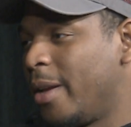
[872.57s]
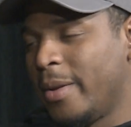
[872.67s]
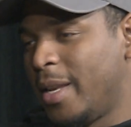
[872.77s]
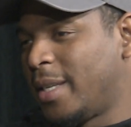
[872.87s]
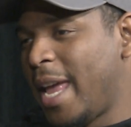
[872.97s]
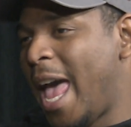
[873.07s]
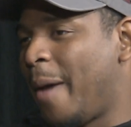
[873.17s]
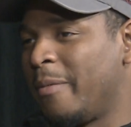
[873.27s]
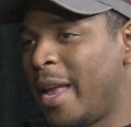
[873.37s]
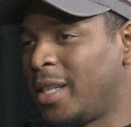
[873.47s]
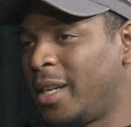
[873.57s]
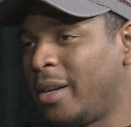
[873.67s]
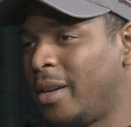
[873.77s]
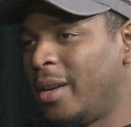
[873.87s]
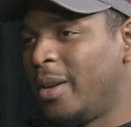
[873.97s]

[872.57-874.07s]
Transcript: this can't happen next year.